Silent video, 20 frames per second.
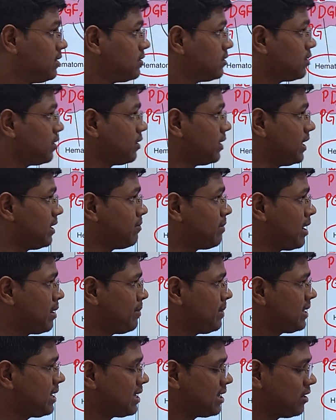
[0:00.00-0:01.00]
The
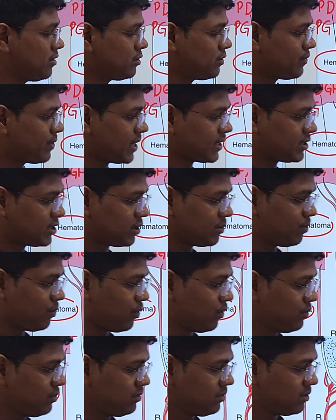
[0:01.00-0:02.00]
environment around the fracture
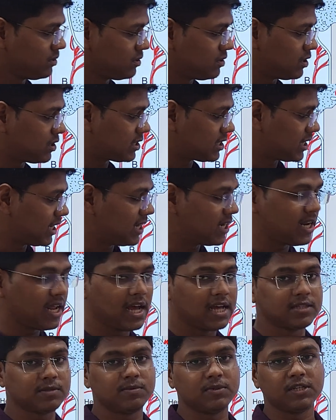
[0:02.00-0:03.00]
bone, the strain
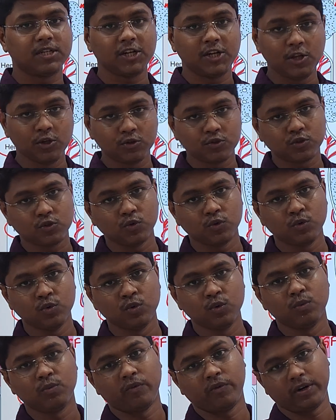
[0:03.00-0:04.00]
has been reduced
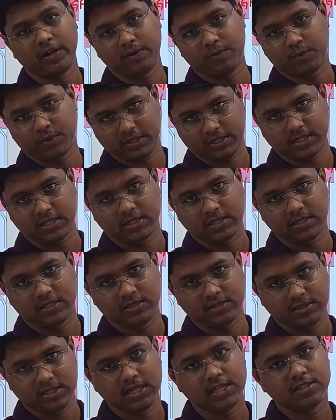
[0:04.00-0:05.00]
to 40%.
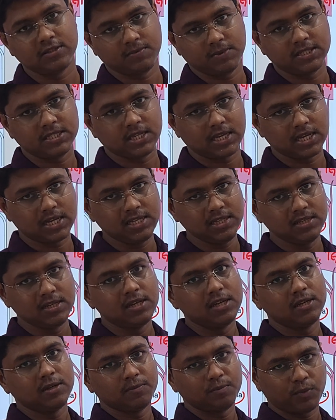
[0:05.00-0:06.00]
That is
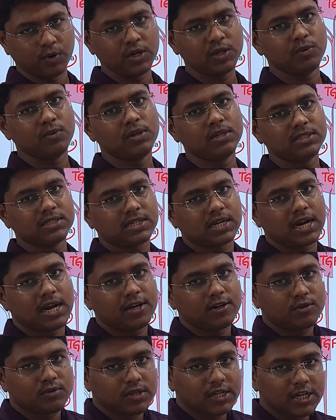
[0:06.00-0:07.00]
basically body will try
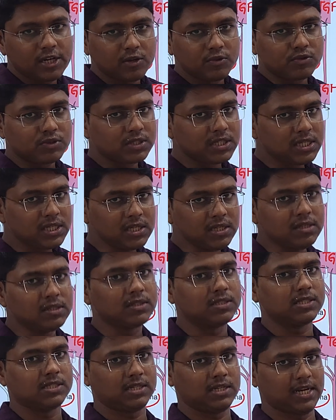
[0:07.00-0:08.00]
to reduce
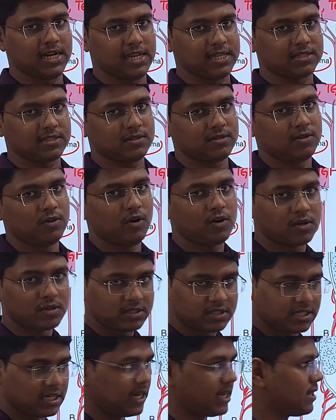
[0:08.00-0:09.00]
the stress or
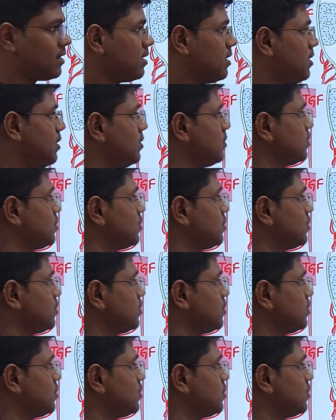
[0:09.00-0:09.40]
strain.